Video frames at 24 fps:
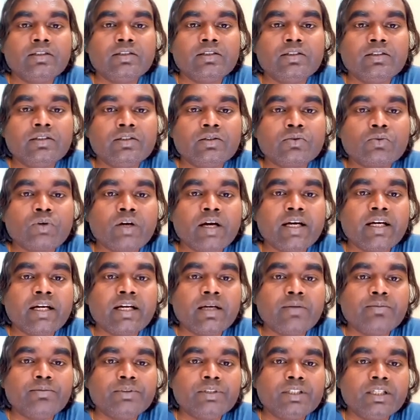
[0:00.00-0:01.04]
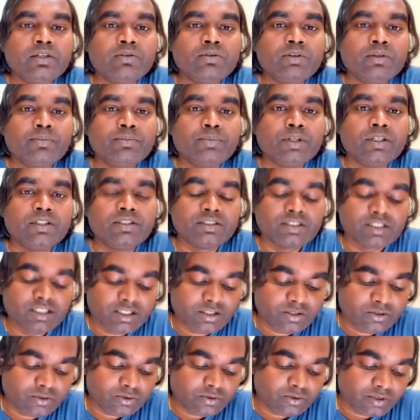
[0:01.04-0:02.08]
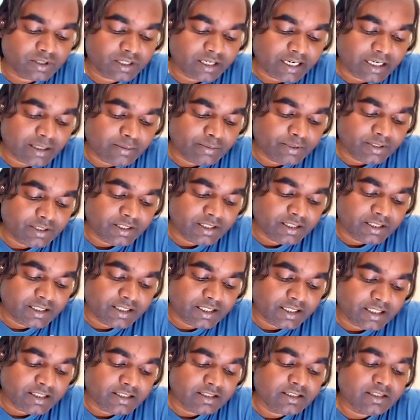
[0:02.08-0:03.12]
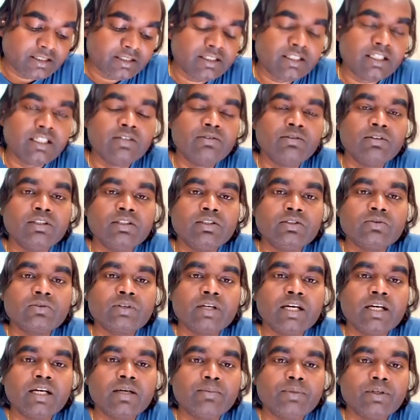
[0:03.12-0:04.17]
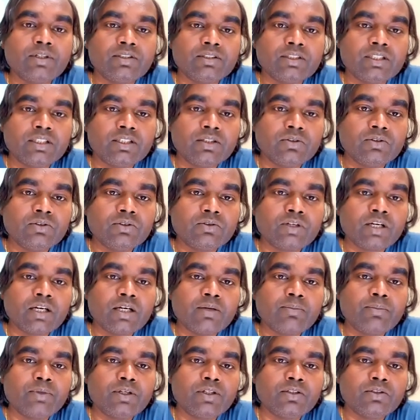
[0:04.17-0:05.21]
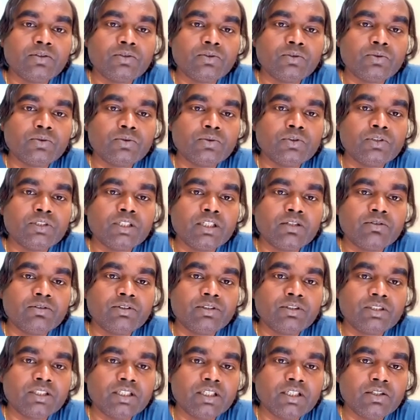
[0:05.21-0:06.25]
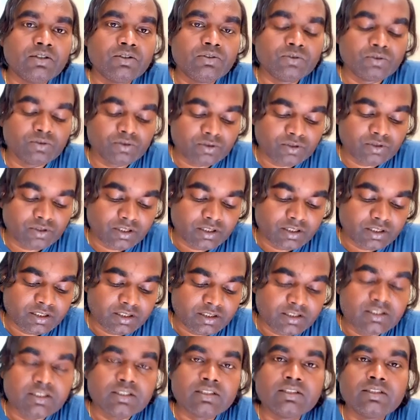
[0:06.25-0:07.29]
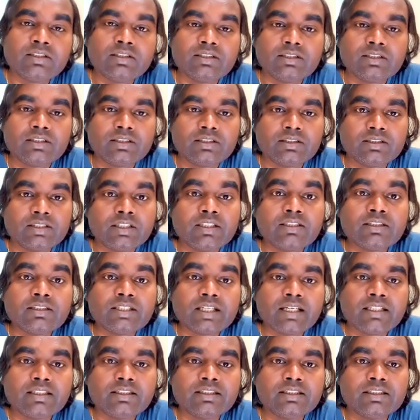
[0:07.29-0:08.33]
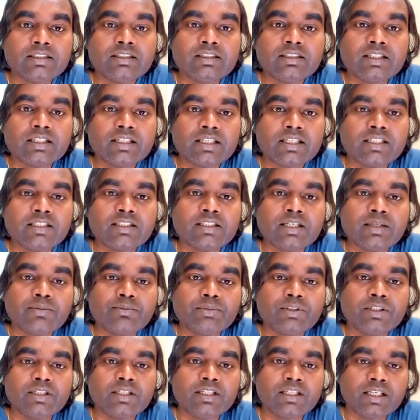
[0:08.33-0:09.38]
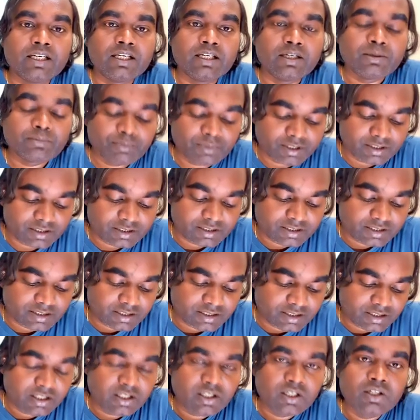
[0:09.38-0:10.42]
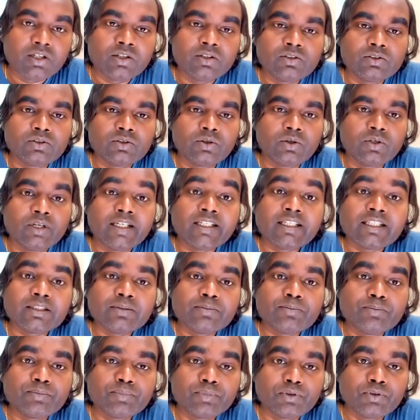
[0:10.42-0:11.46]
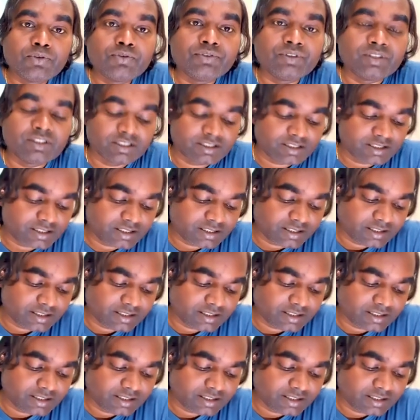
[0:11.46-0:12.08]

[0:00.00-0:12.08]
square of z1 plus z2 can be written as z1 square plus z2 square plus 2z1 z2, such as in the case of the real numbers. So let us prove this.